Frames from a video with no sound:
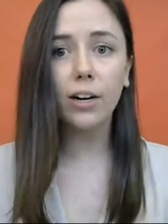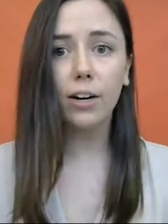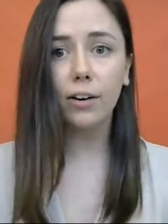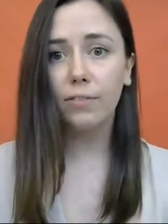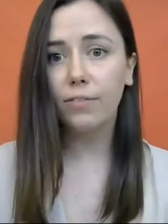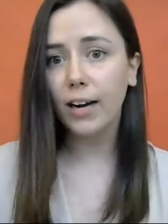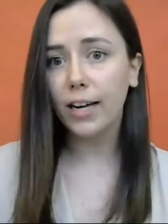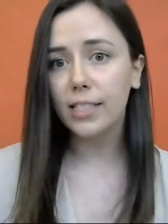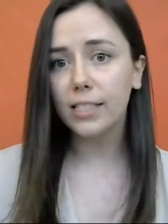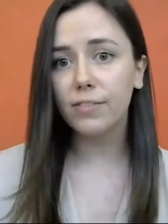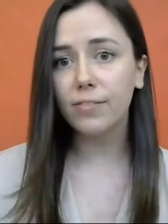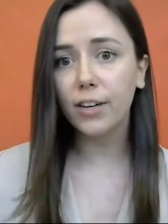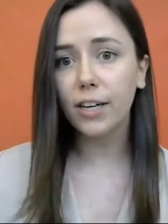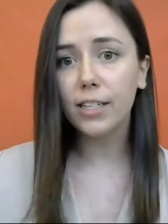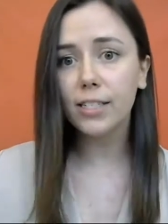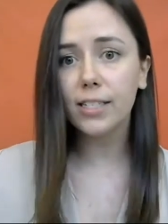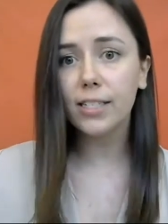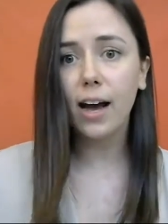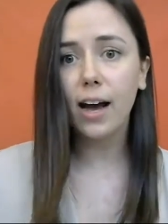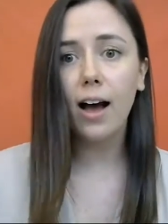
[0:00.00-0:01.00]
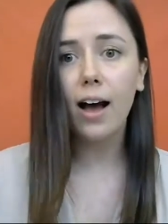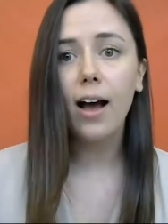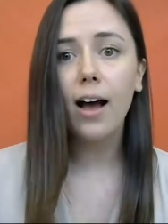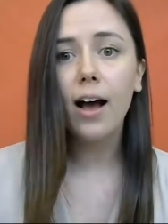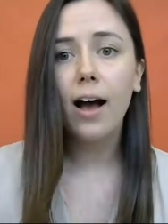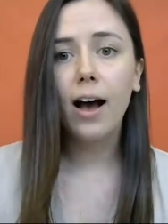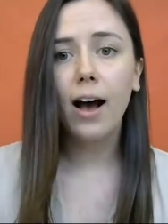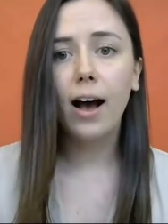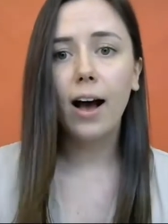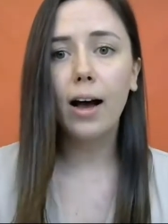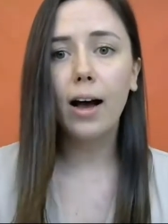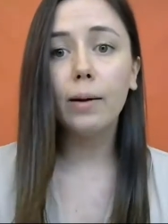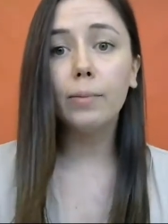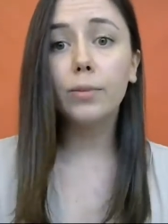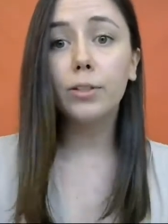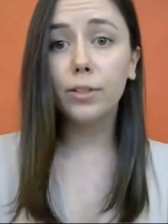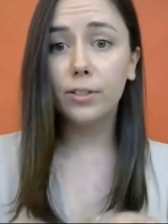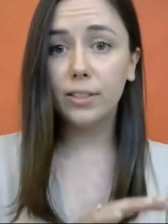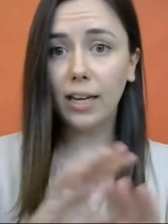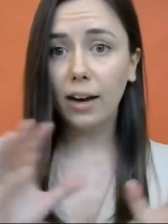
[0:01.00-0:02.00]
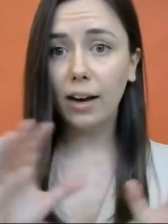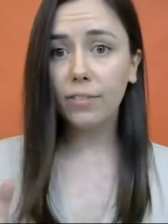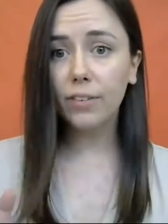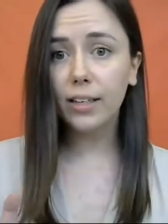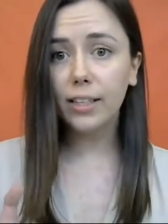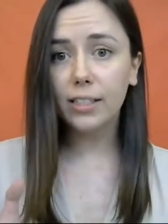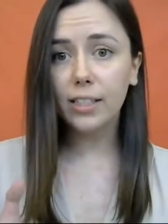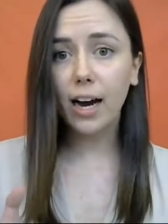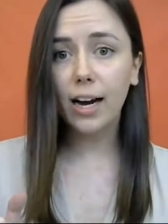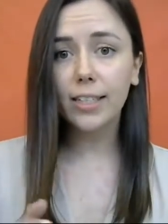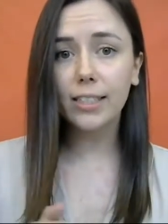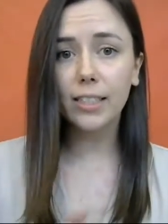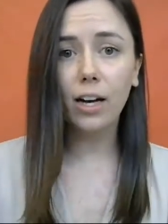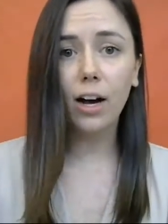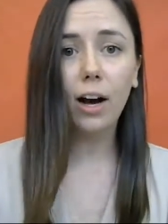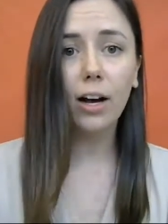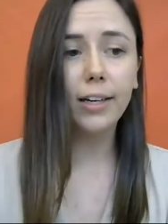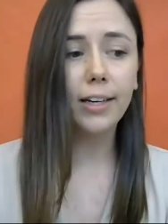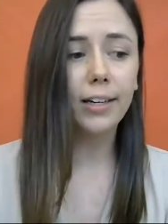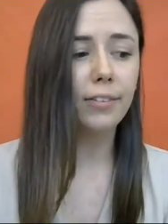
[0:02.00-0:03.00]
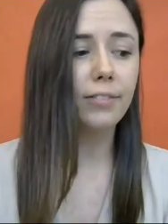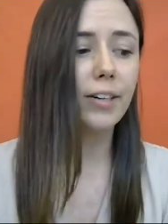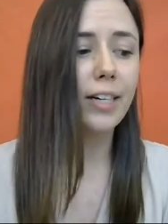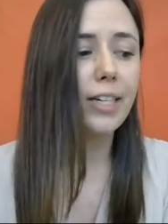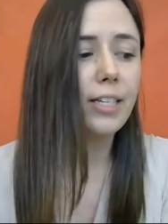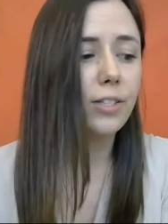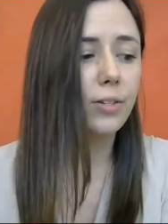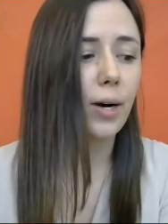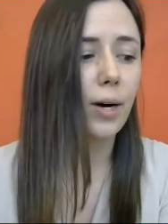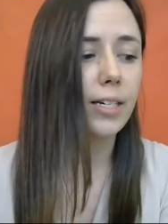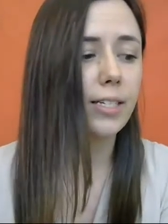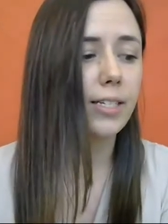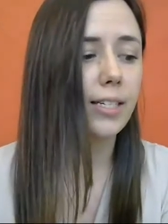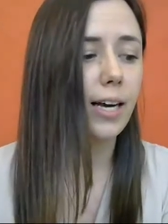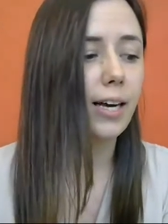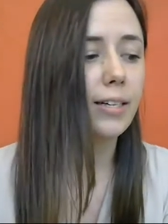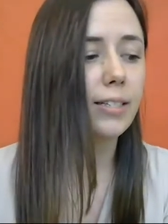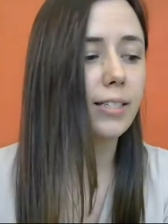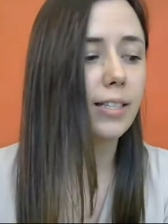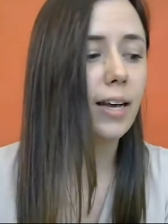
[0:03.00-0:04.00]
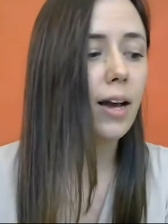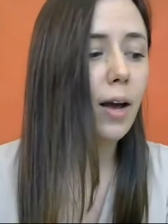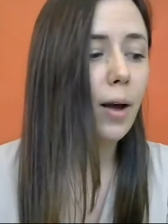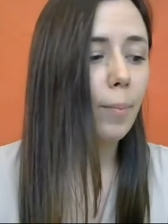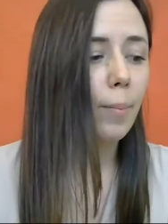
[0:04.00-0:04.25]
or vice versa. So definitely talk to all your resources,